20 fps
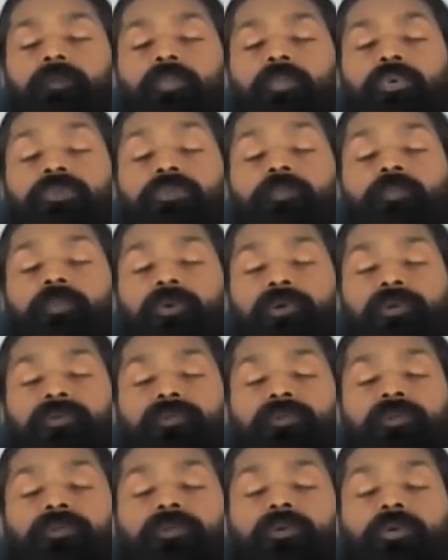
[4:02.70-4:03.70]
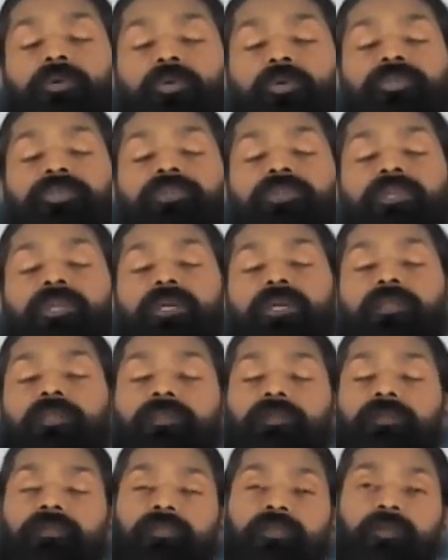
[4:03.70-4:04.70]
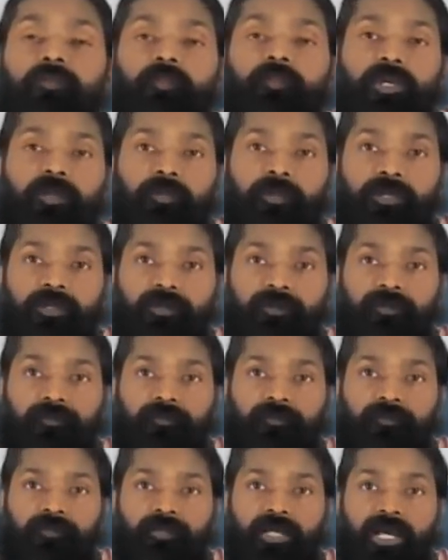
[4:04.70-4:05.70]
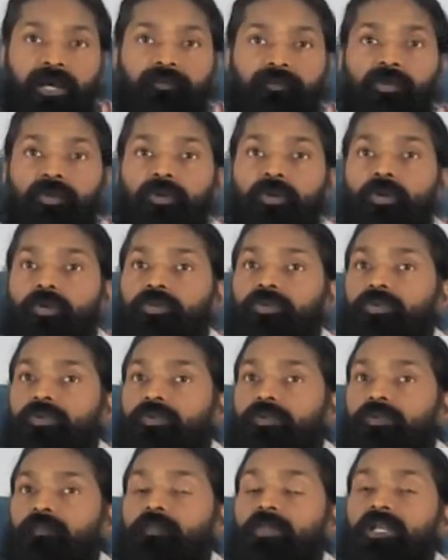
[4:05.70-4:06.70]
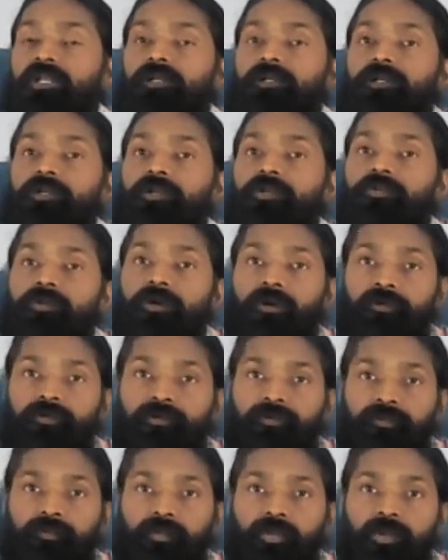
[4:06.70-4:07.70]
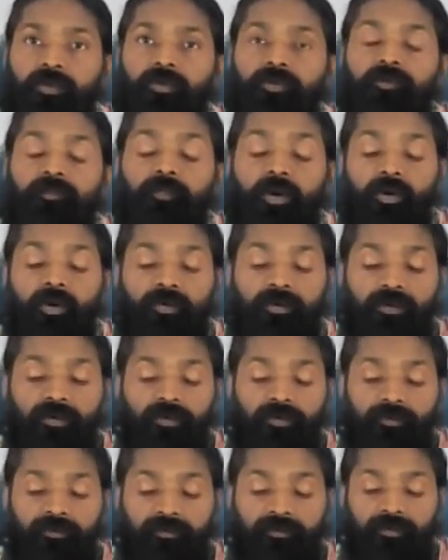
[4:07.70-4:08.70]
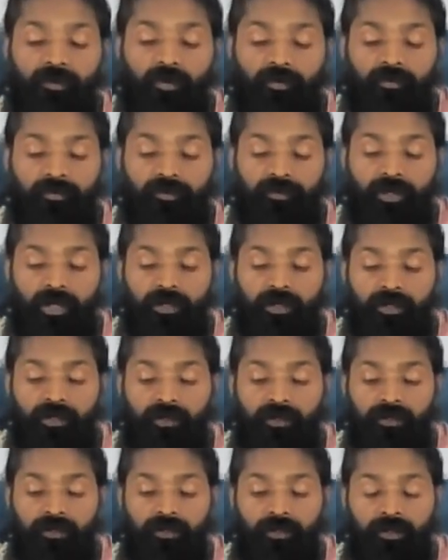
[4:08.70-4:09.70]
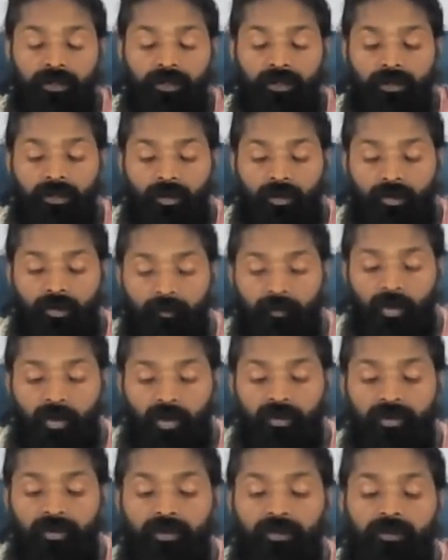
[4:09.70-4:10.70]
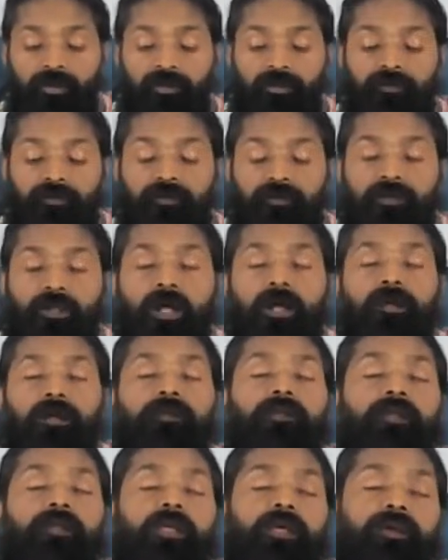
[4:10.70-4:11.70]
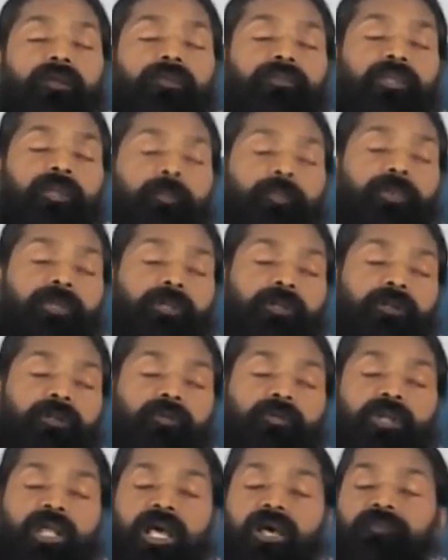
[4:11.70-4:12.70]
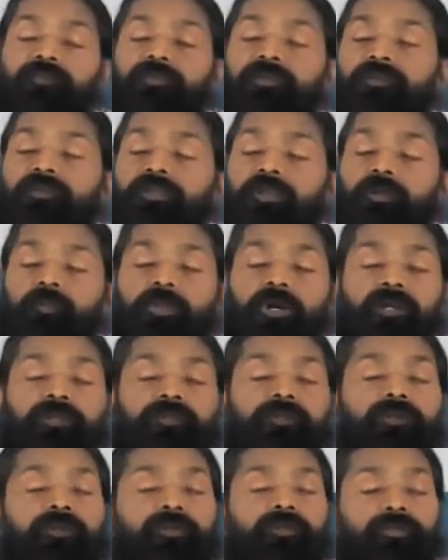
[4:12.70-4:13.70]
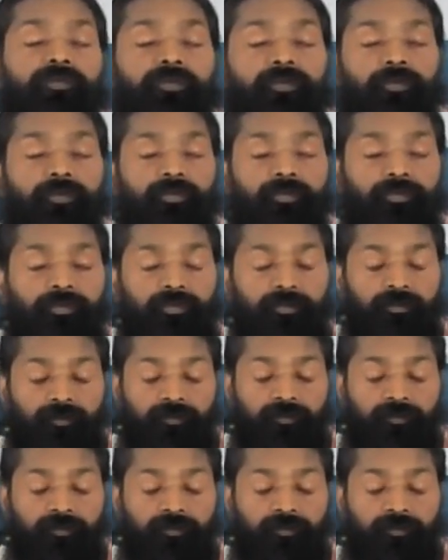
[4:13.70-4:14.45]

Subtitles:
for the person who is carrying the baby. Have to go through many drugs because body is not ready or body is not accepting or having some other issues.